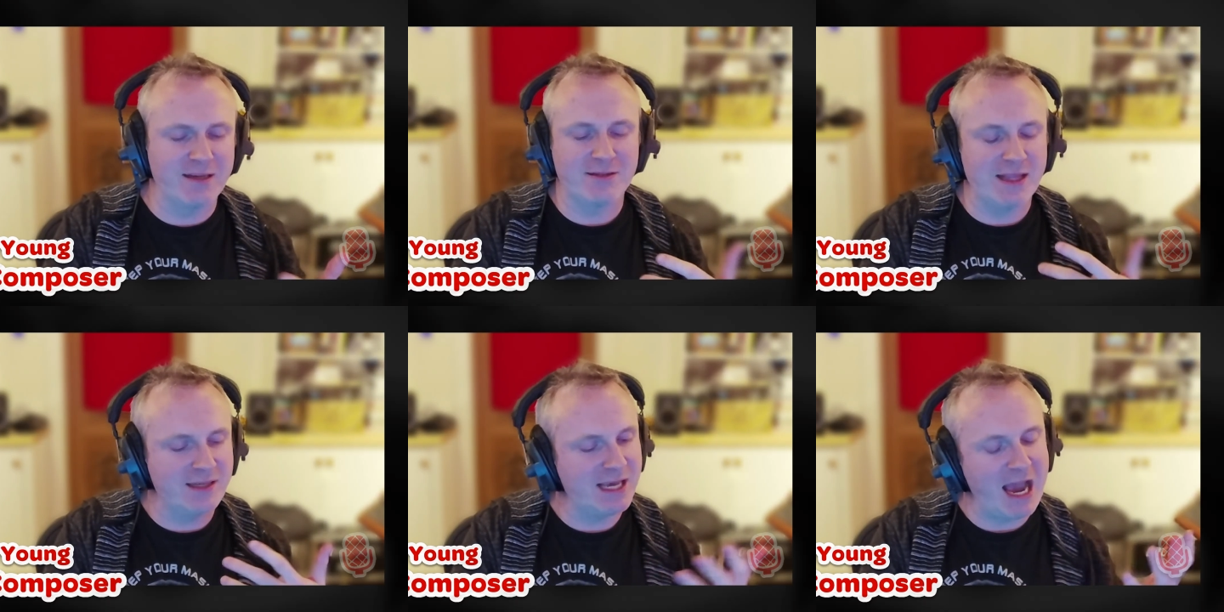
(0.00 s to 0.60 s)
Like
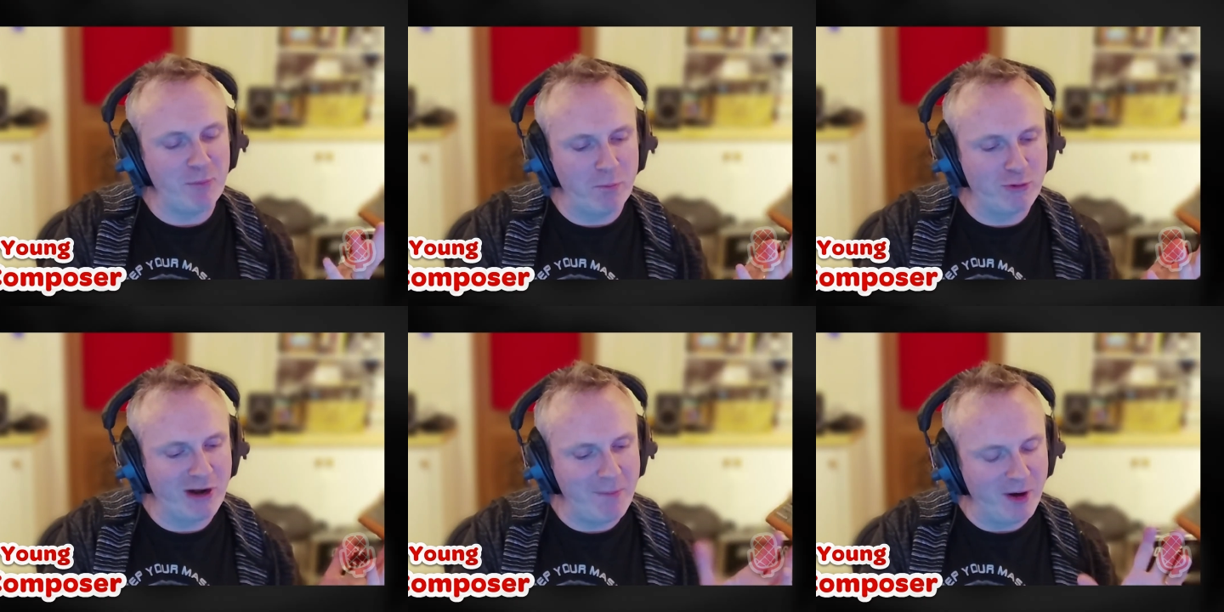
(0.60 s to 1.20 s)
I say, I'm not a
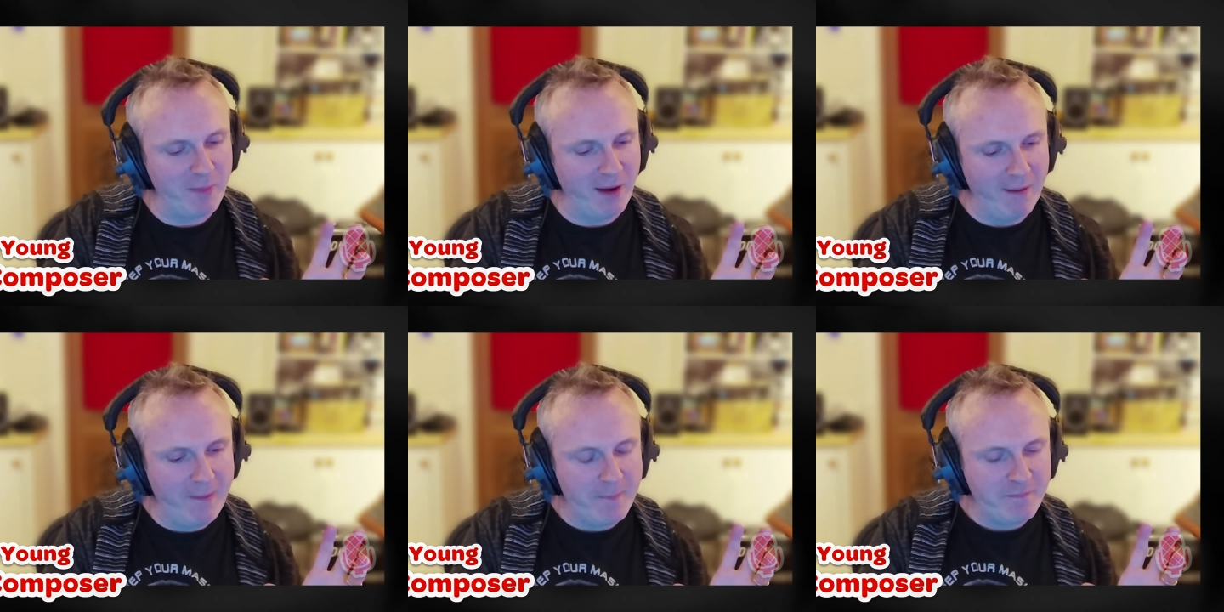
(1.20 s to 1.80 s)
programmer,
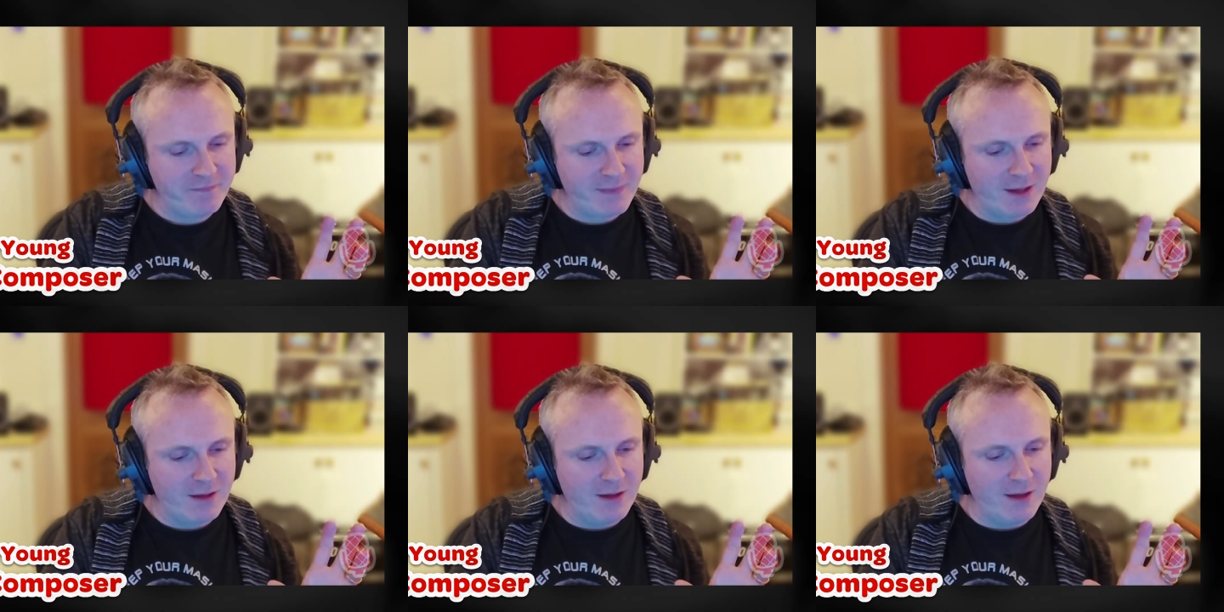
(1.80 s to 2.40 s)
but
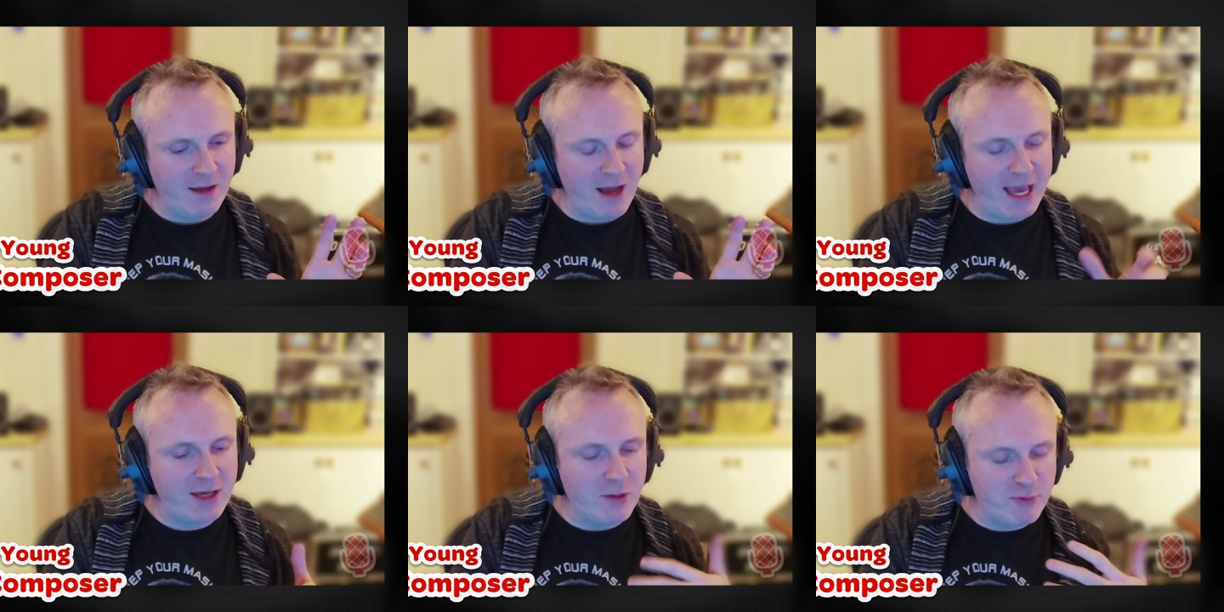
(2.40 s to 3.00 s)

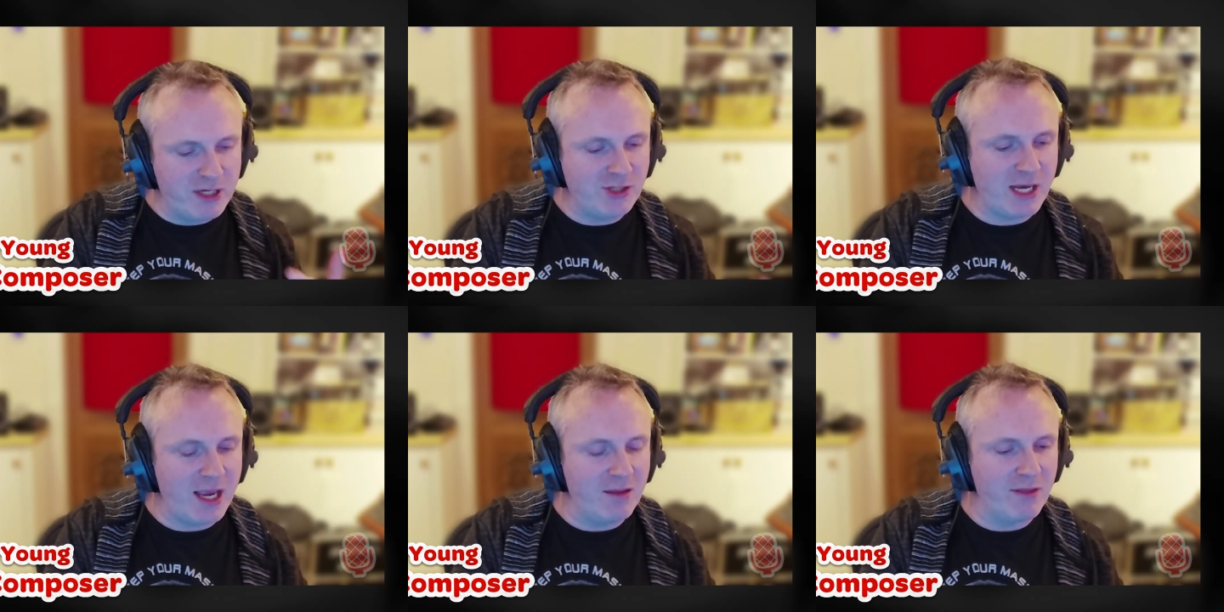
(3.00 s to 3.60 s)
I could
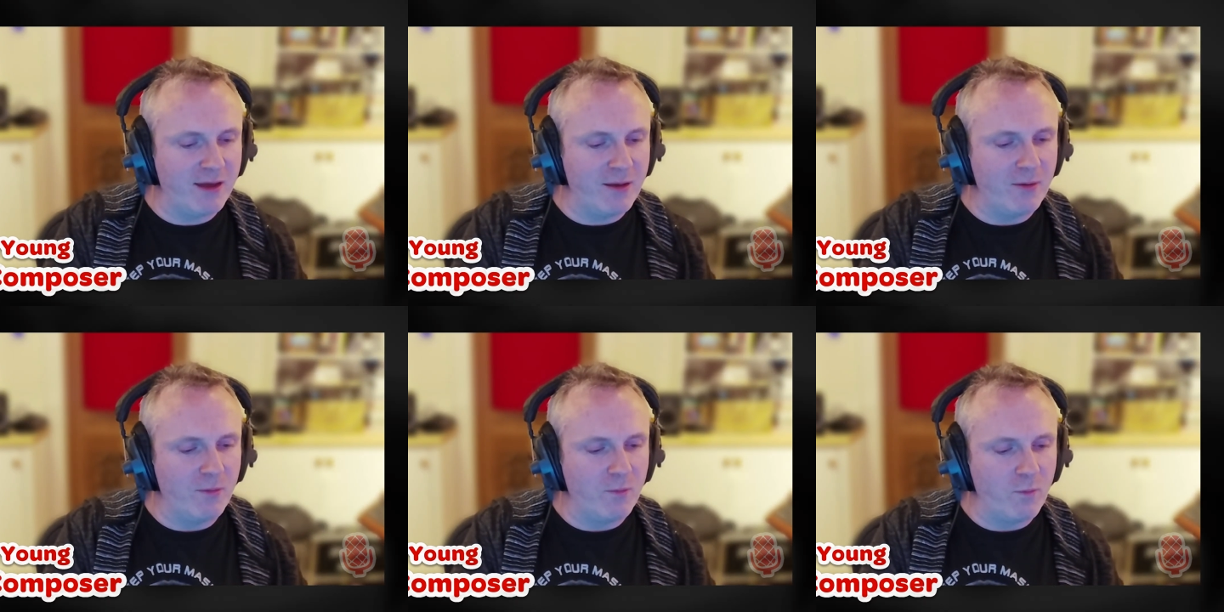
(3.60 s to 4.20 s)
appreciate that
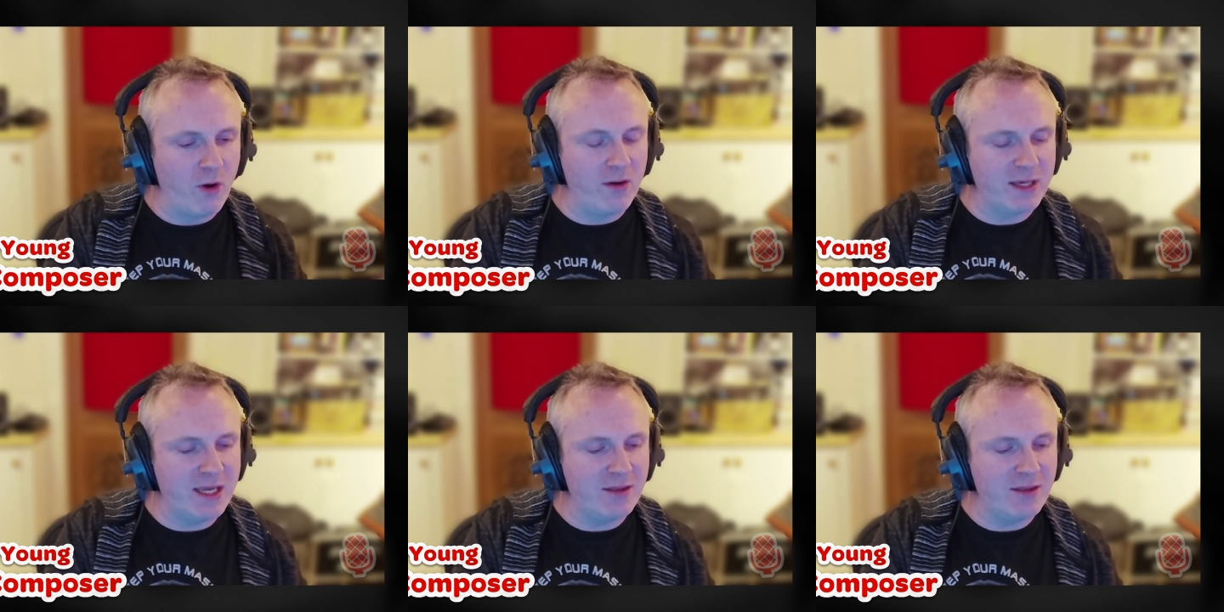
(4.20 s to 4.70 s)
what